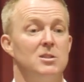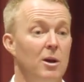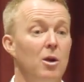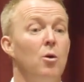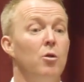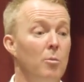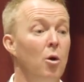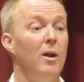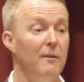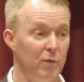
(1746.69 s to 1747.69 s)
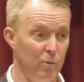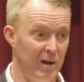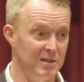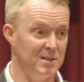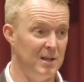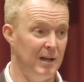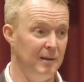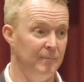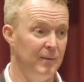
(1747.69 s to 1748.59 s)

So I call them all every Wednesday.